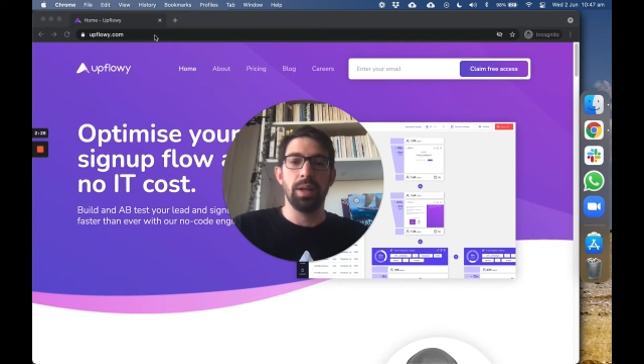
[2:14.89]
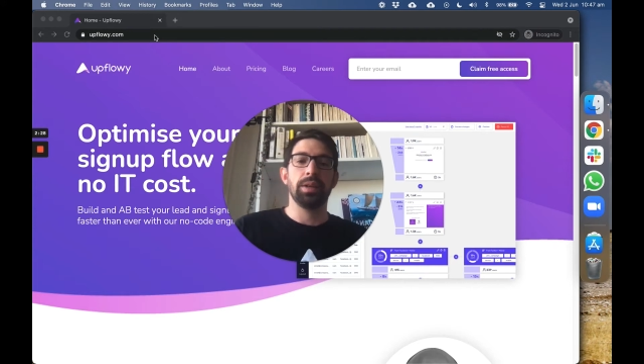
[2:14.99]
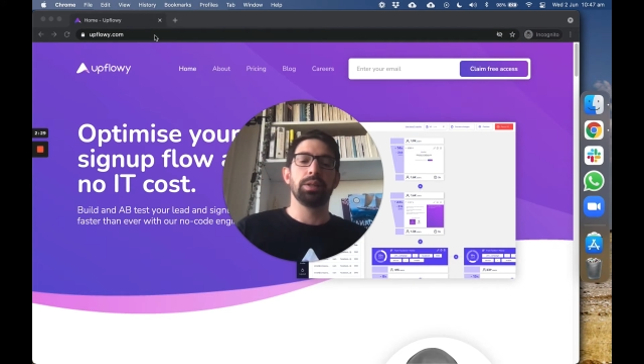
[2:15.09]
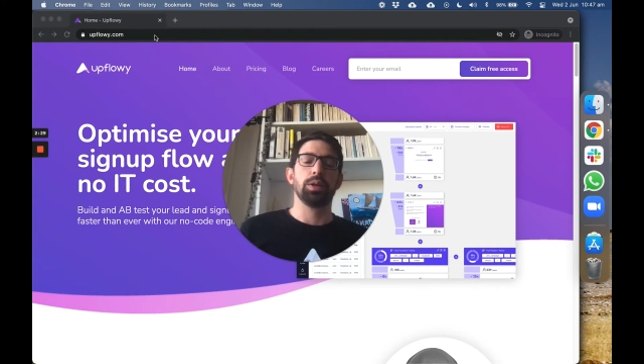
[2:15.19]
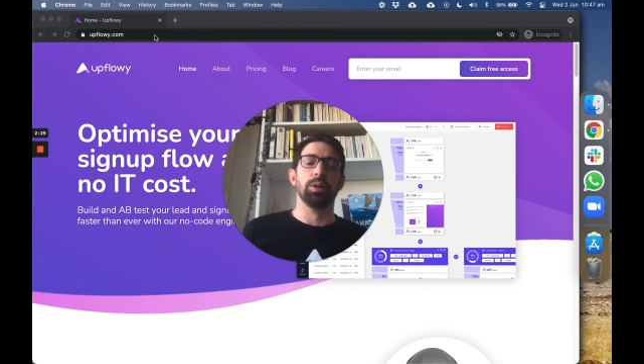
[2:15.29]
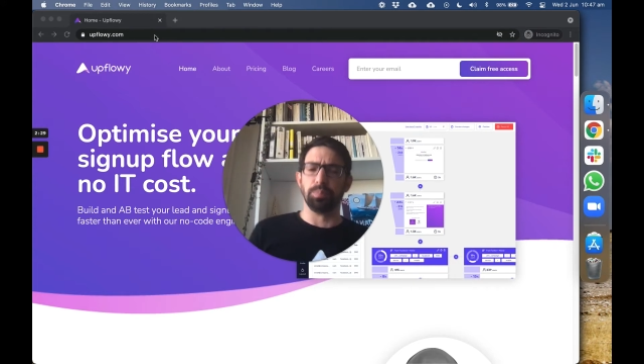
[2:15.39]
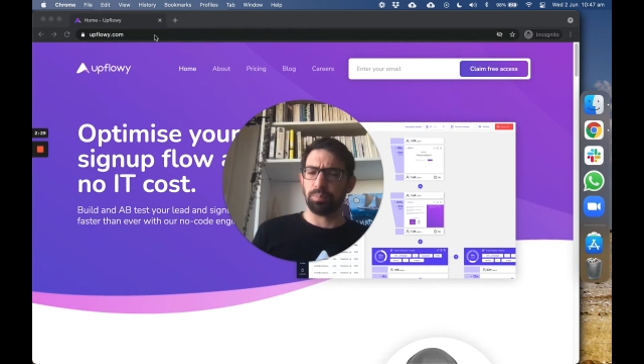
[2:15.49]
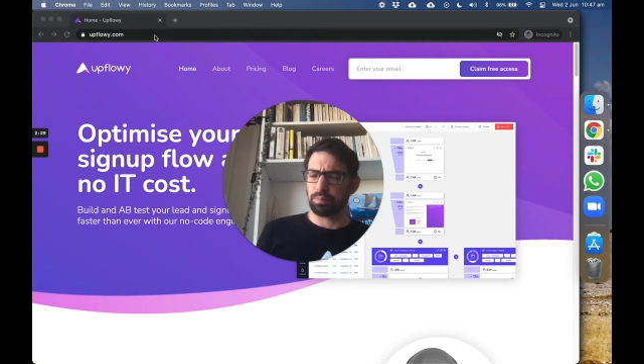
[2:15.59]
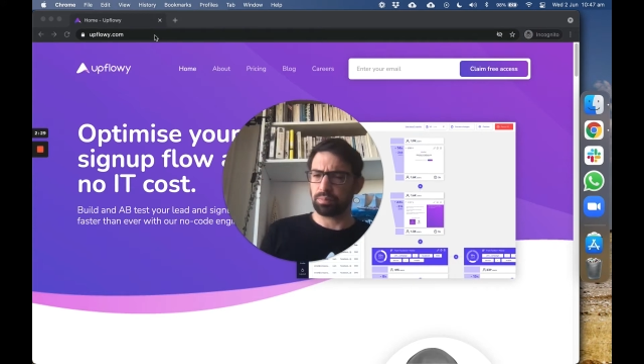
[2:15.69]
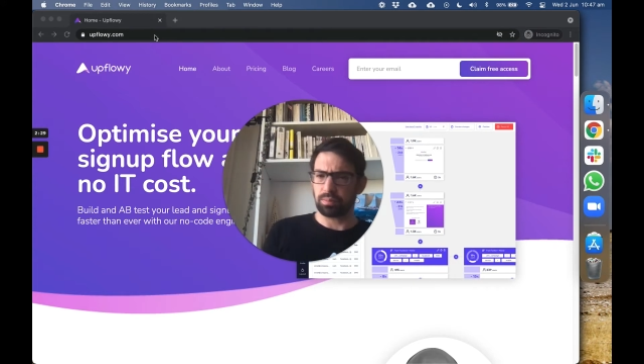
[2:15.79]
So
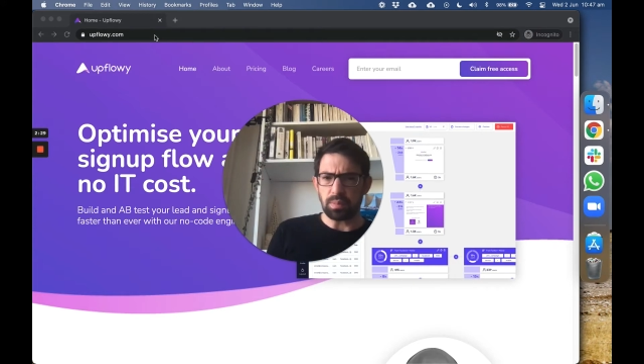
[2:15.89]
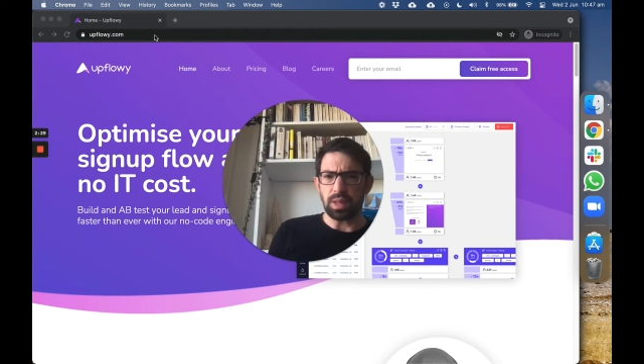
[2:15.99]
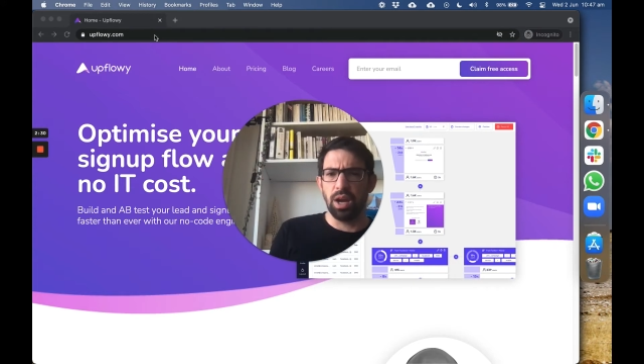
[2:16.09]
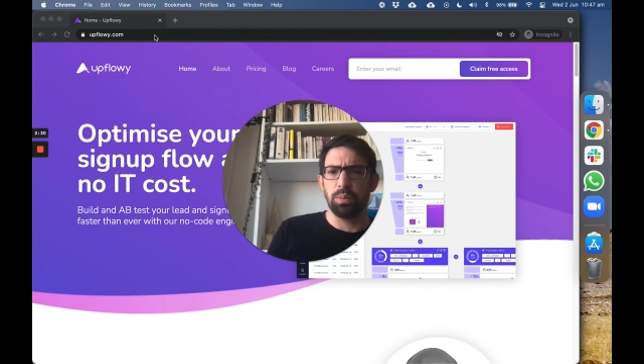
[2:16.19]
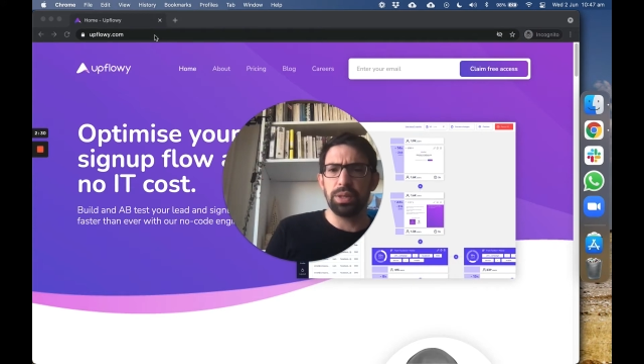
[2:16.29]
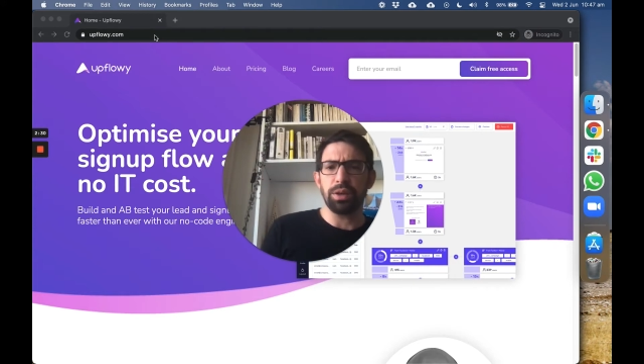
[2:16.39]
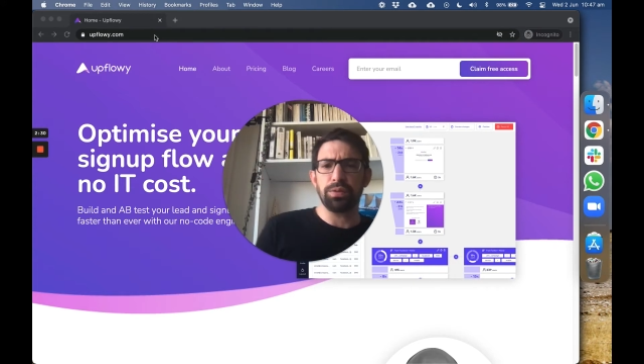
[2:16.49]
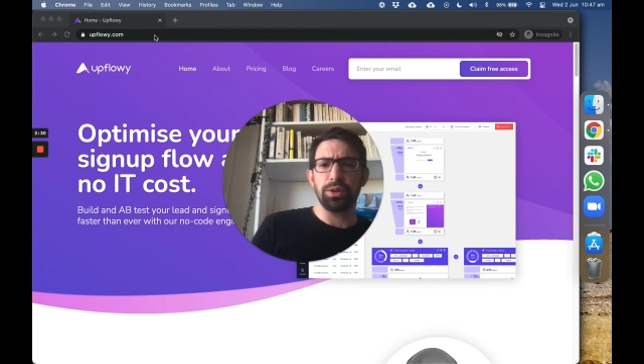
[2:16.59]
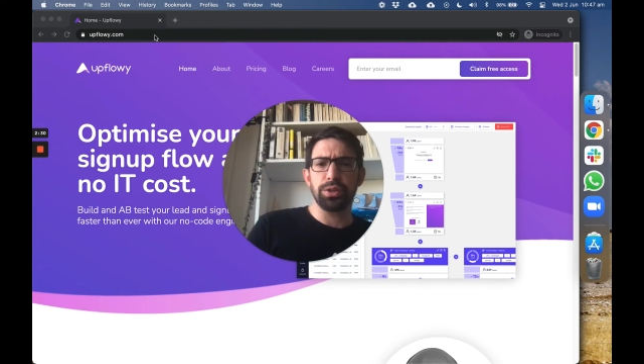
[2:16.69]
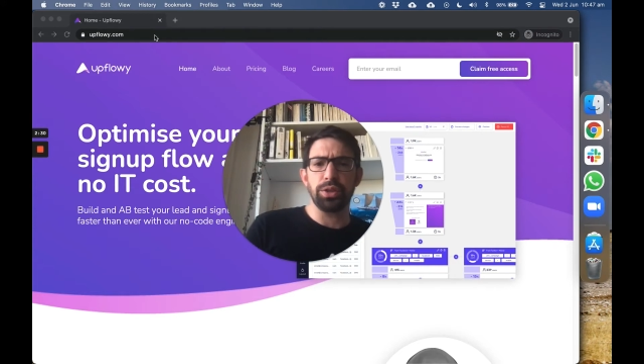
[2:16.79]
without
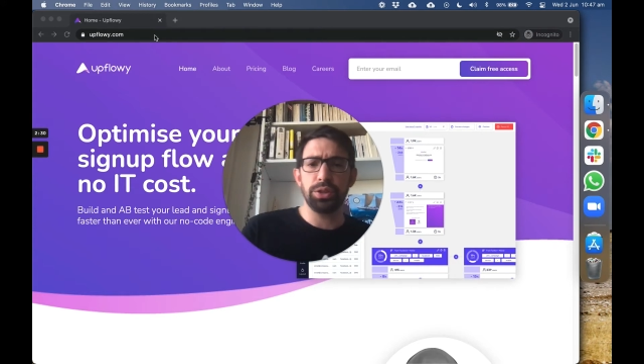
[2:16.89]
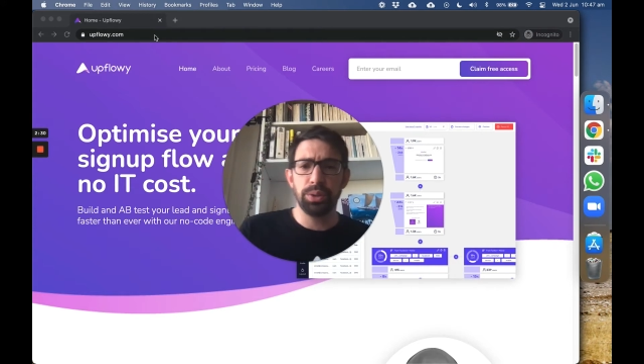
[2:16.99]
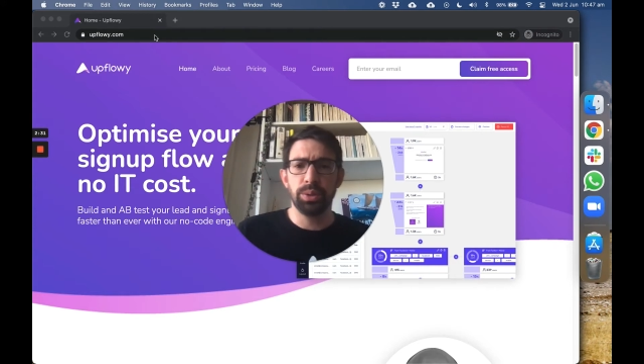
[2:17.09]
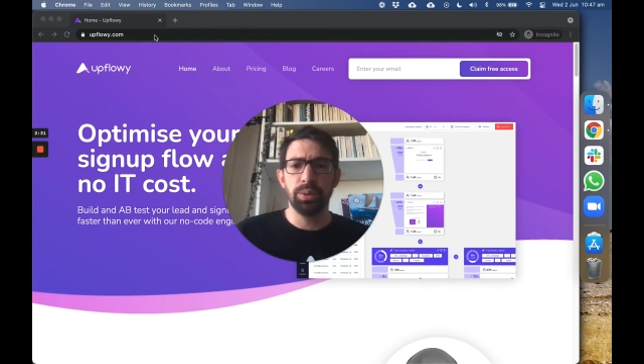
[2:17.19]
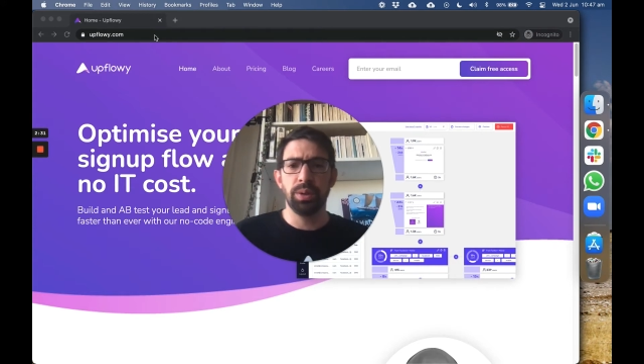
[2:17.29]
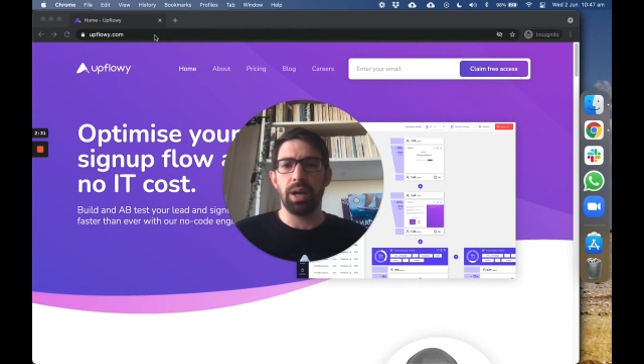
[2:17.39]
further ado,